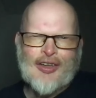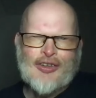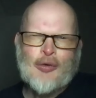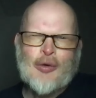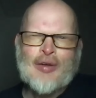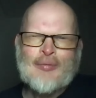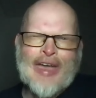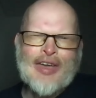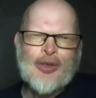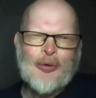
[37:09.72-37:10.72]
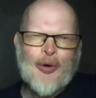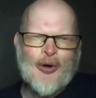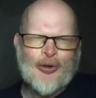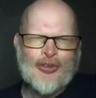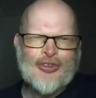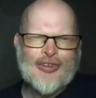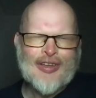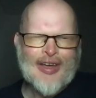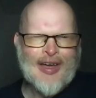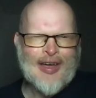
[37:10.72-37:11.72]
So we can make the world
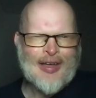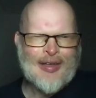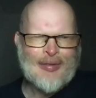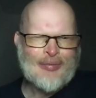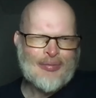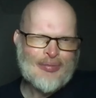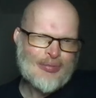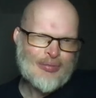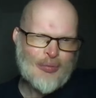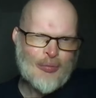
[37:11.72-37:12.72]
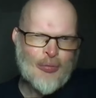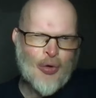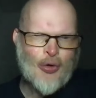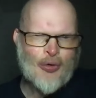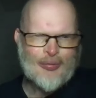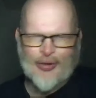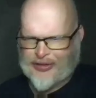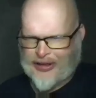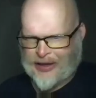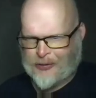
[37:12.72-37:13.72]
um, more
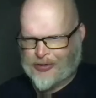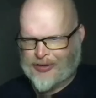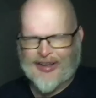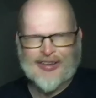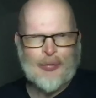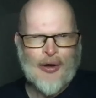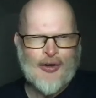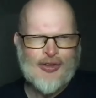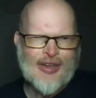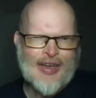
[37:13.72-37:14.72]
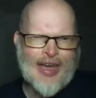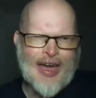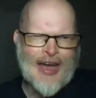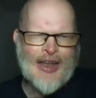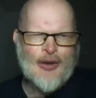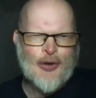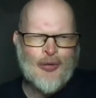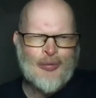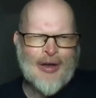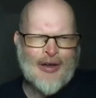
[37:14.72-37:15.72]
multilingual, I suppose. And mm-hmm.
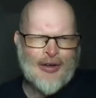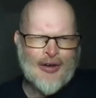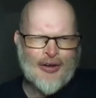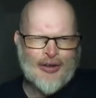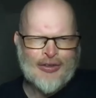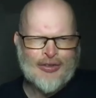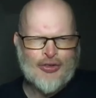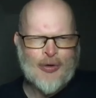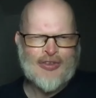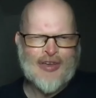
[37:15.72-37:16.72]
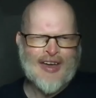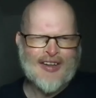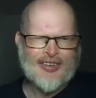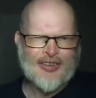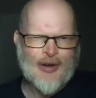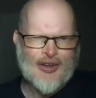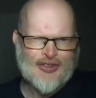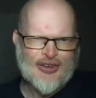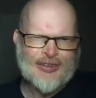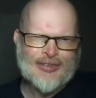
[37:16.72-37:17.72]
Norma on Twitter asked the
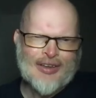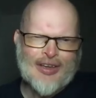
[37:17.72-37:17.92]
question